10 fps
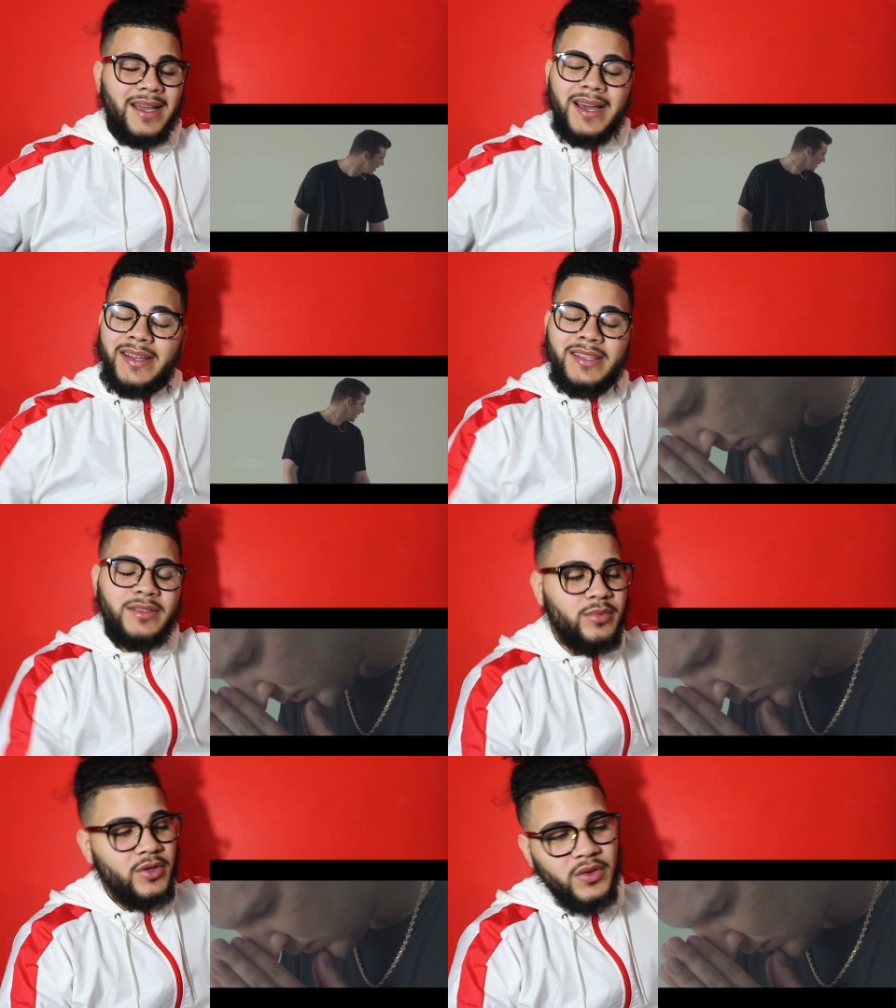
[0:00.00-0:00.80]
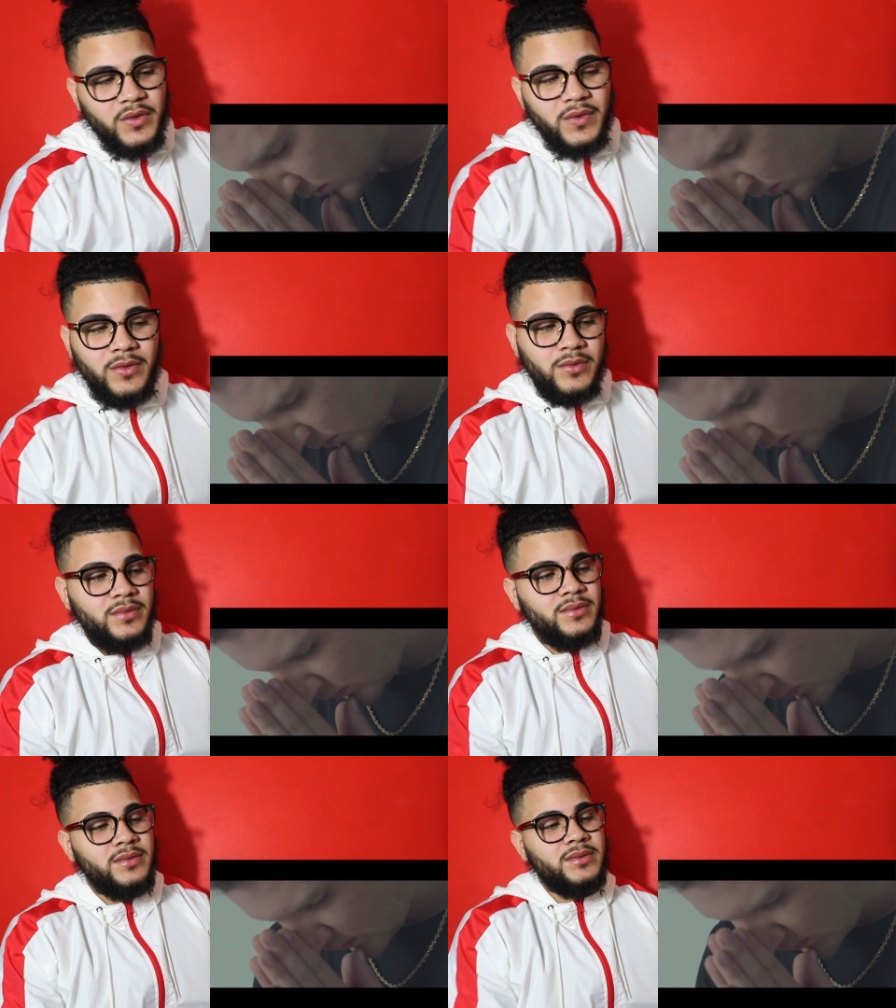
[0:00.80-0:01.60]
That is beautiful.
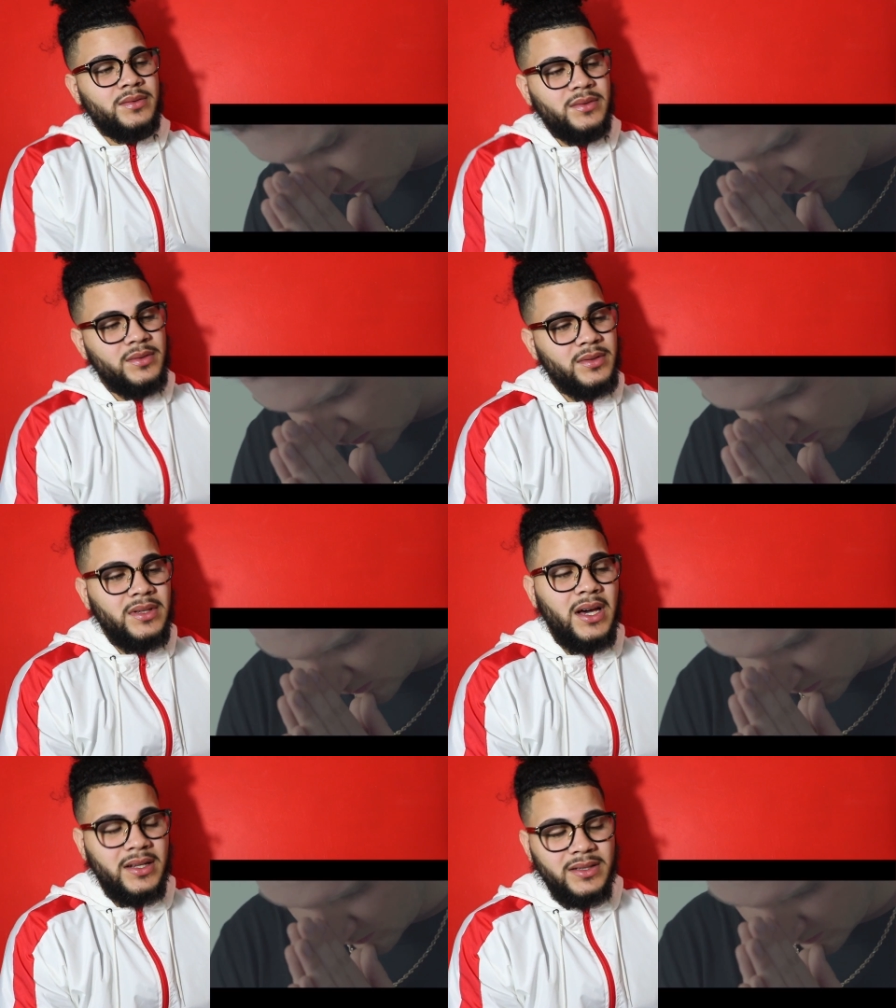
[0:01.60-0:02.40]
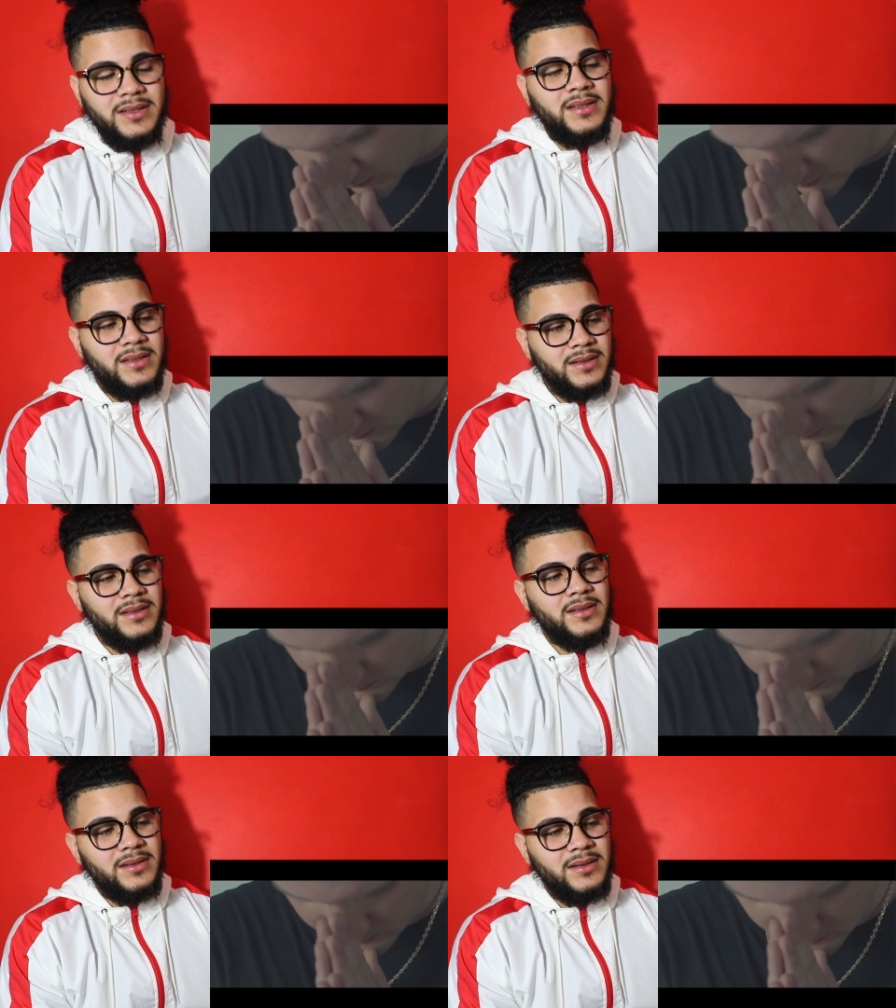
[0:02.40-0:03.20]
Yeah. That is
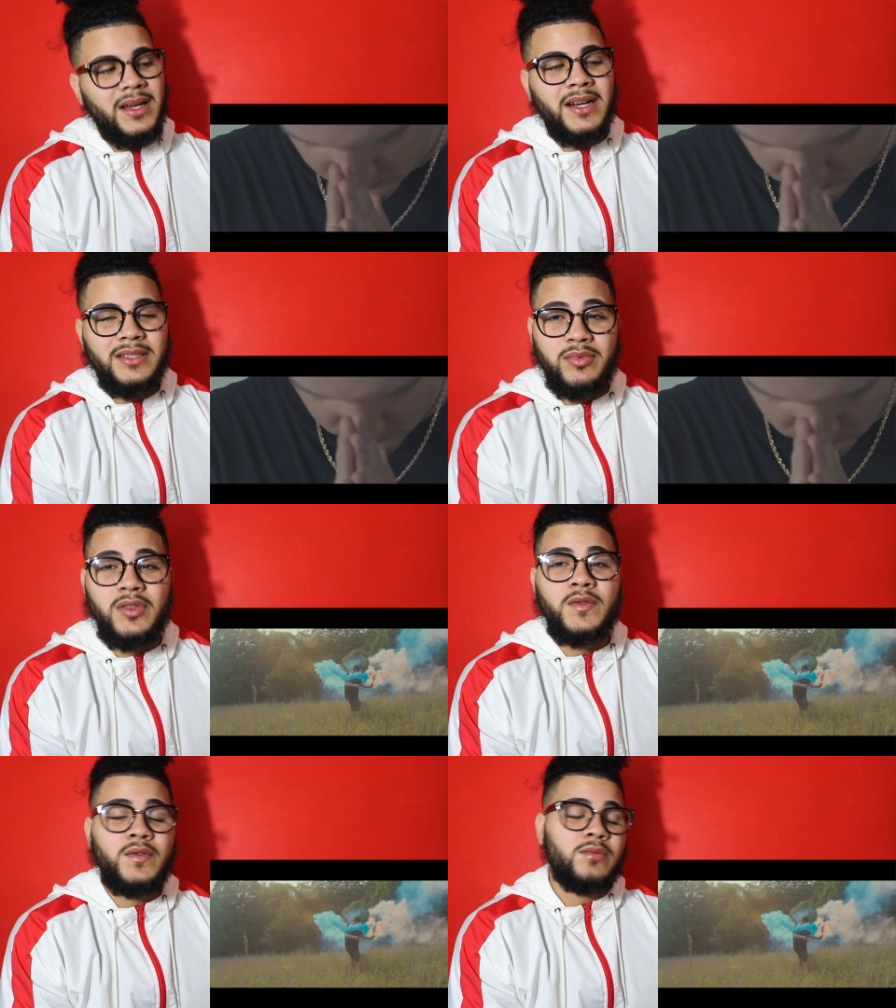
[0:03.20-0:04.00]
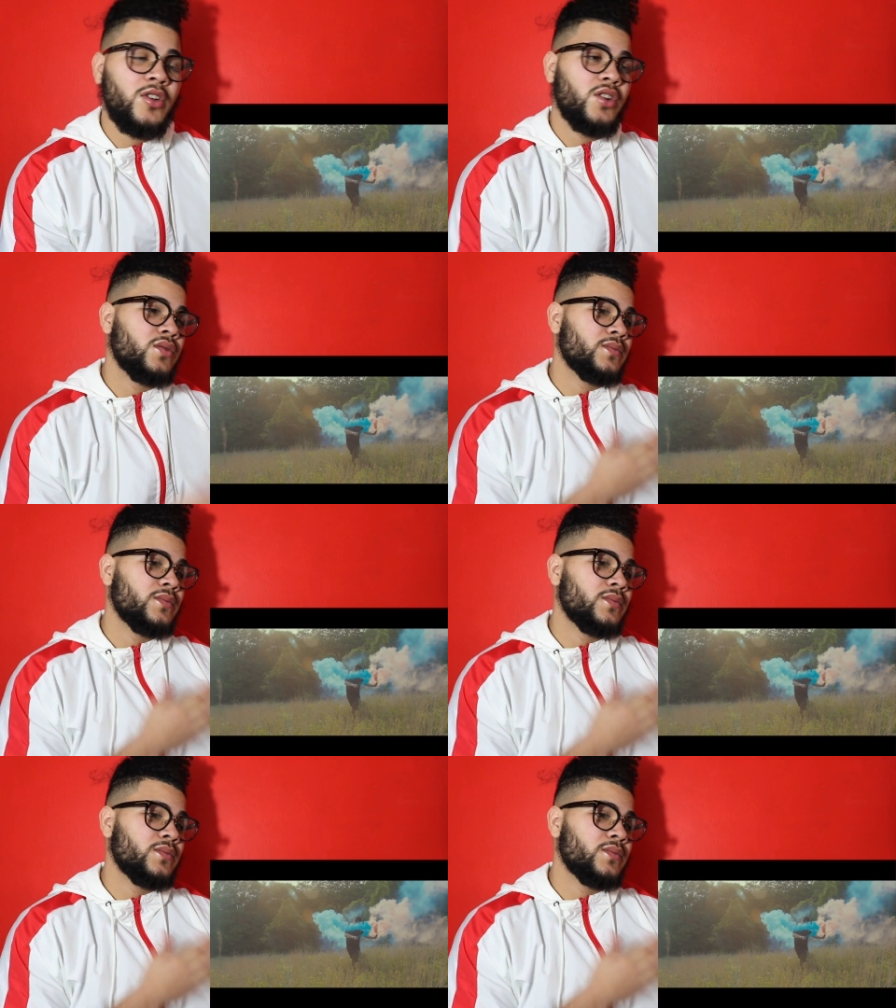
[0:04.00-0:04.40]
that is beautiful, bro.